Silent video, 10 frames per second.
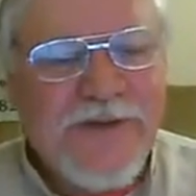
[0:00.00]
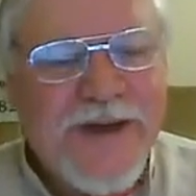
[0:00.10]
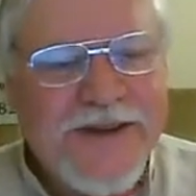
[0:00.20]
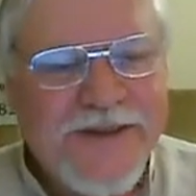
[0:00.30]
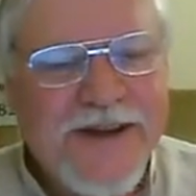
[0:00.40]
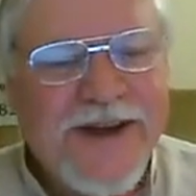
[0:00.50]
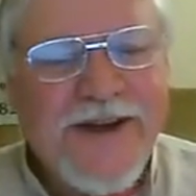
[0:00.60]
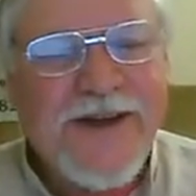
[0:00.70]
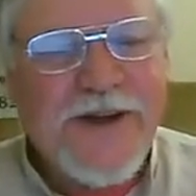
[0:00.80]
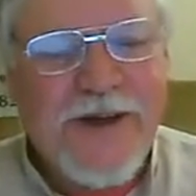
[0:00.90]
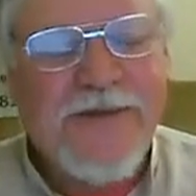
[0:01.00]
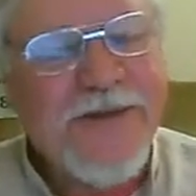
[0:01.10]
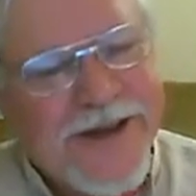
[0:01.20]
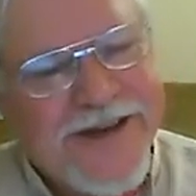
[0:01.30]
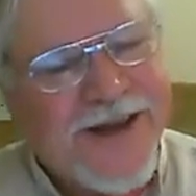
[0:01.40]
friends there, and all of a
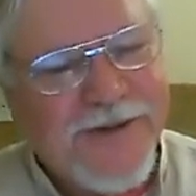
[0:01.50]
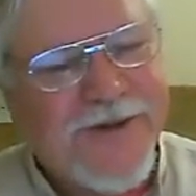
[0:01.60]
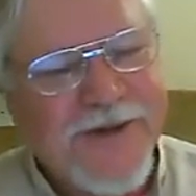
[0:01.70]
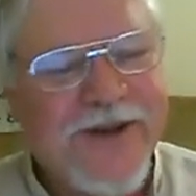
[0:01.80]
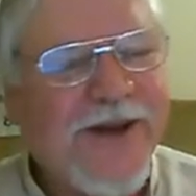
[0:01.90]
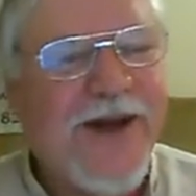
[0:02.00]
sudden I was going to